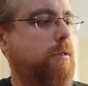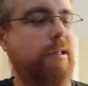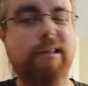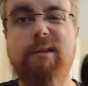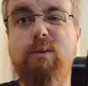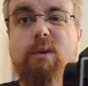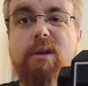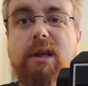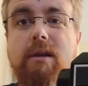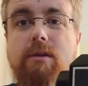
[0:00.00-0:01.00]
It's a little
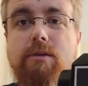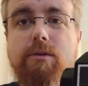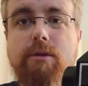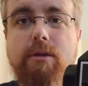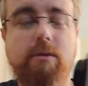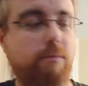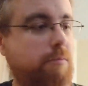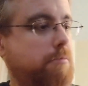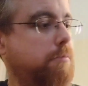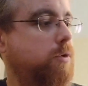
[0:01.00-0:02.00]
wonky and a little crooked,
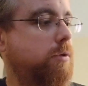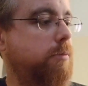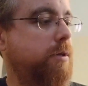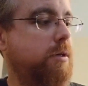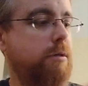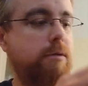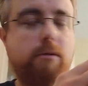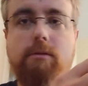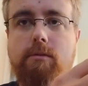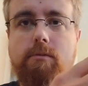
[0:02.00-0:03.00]
mostly
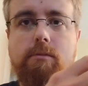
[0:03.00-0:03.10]
because